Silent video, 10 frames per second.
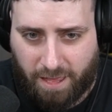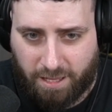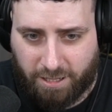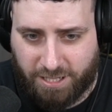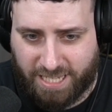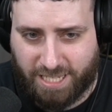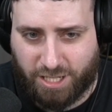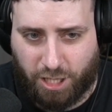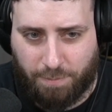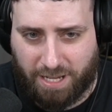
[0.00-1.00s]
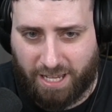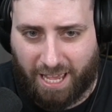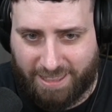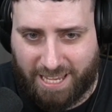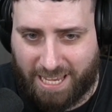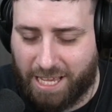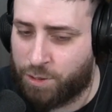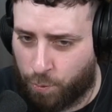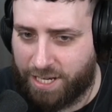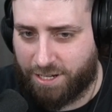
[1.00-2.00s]
Because this is going to be its
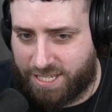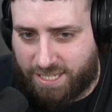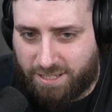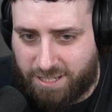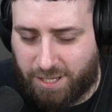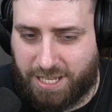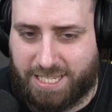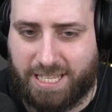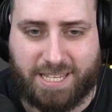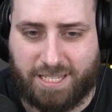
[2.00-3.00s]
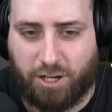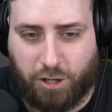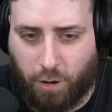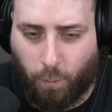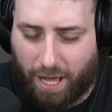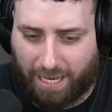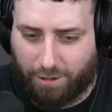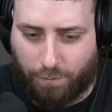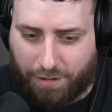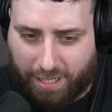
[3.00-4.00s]
weakness. So this isn't going to go well, I
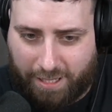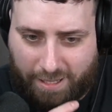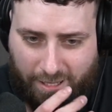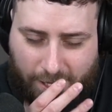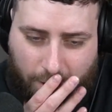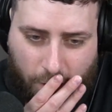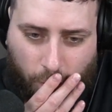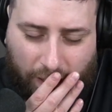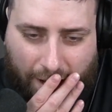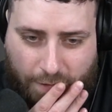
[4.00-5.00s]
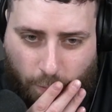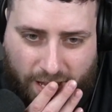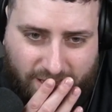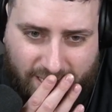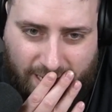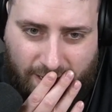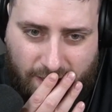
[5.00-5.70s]
don't think. We'll have to wait and see.